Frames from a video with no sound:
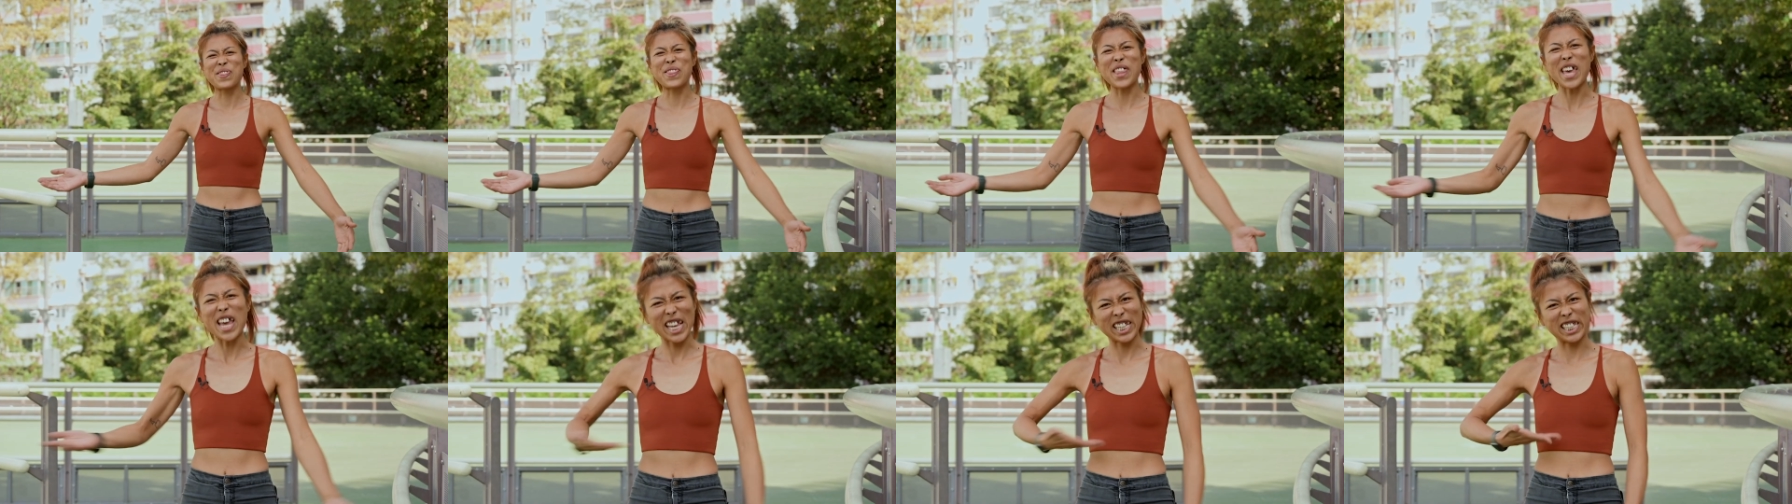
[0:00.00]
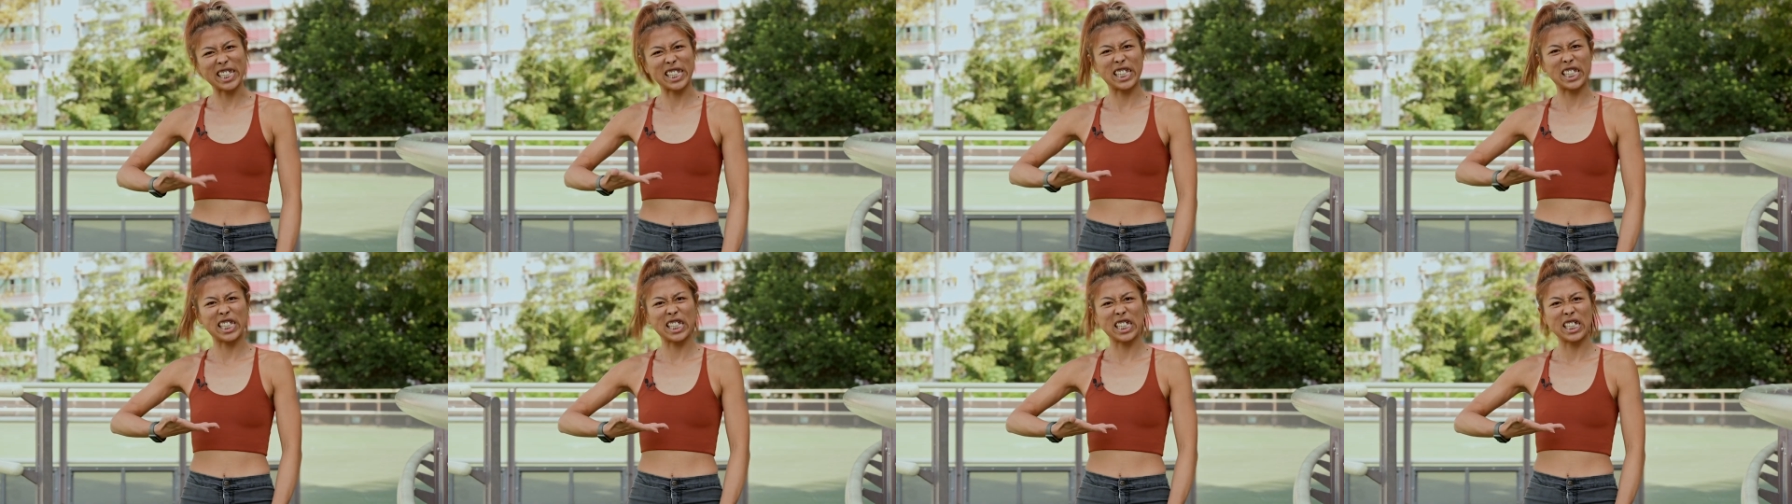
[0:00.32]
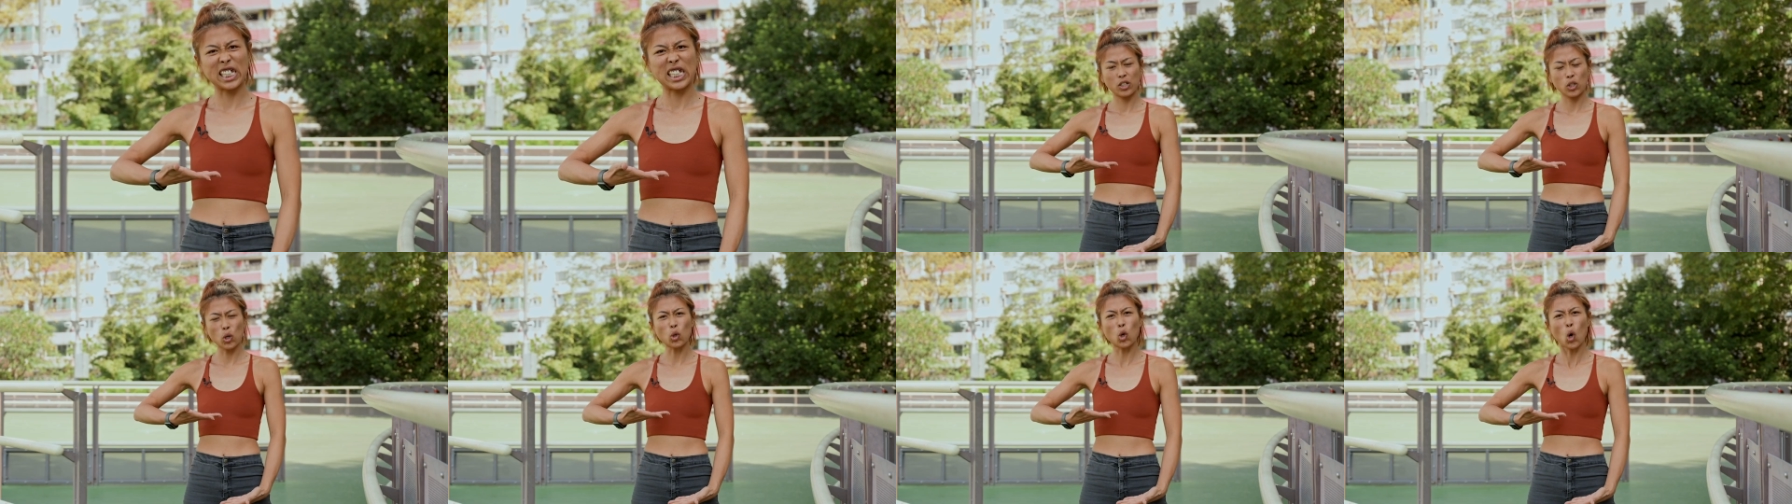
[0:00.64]
This,
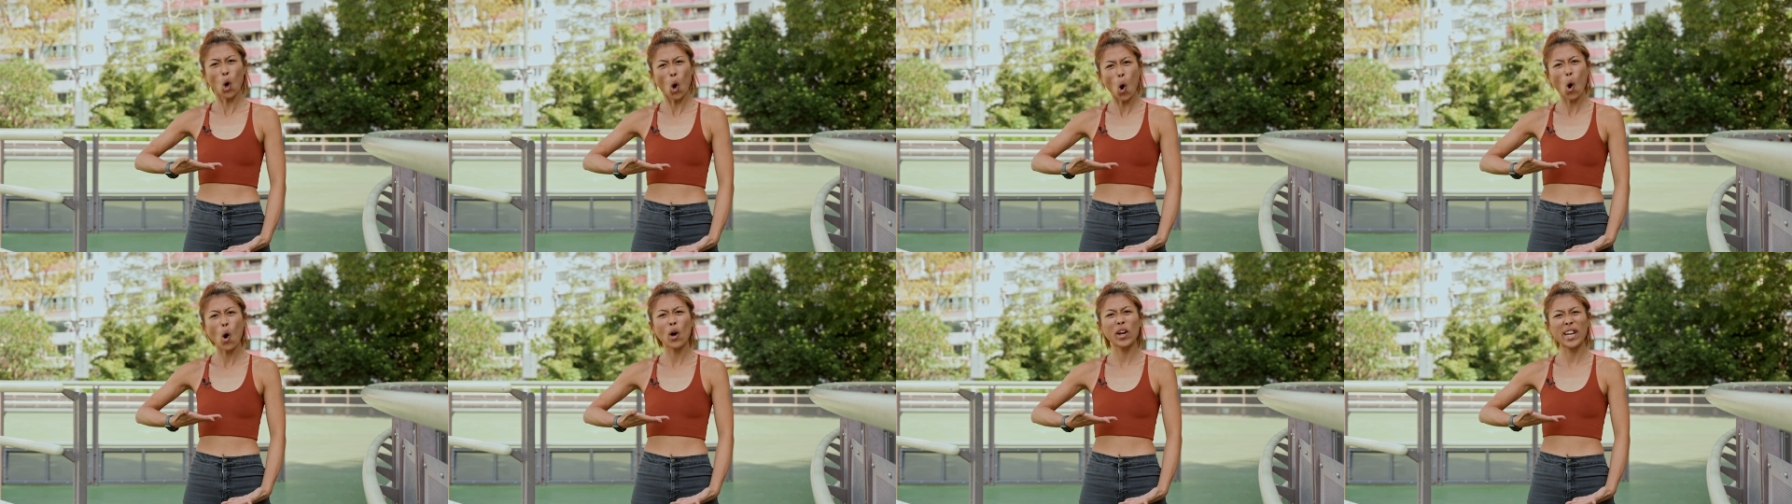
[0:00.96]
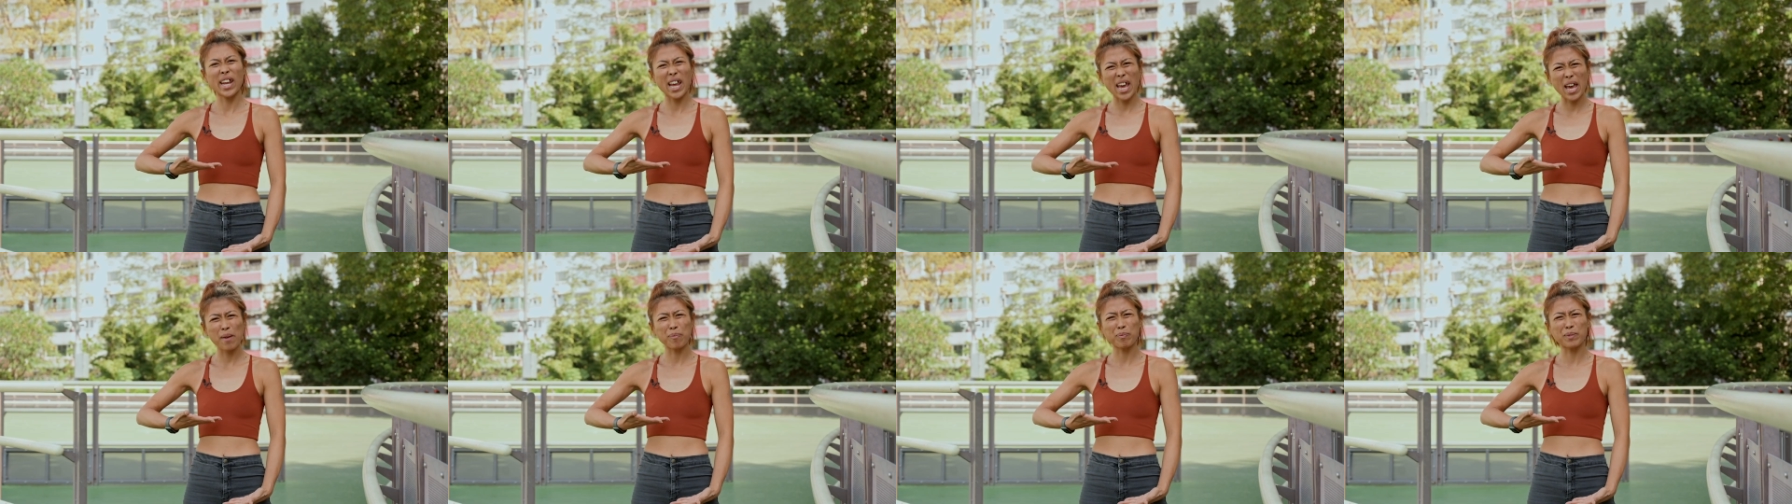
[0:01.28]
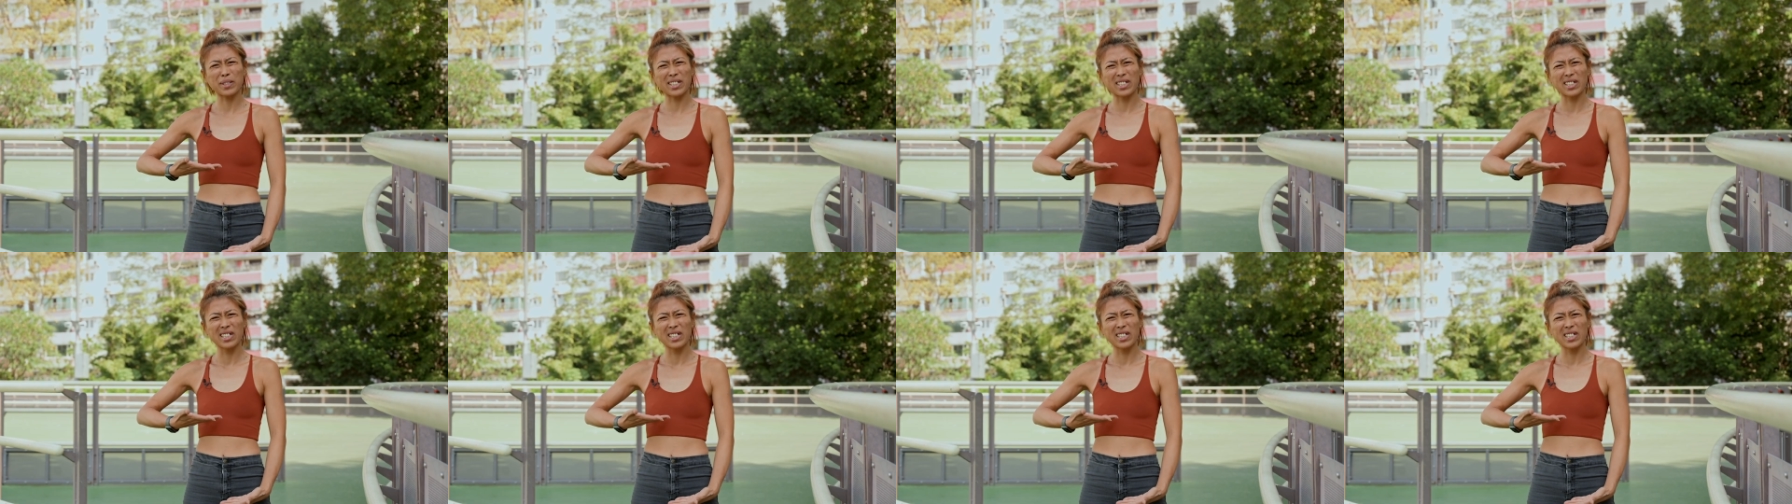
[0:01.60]
your core and hips,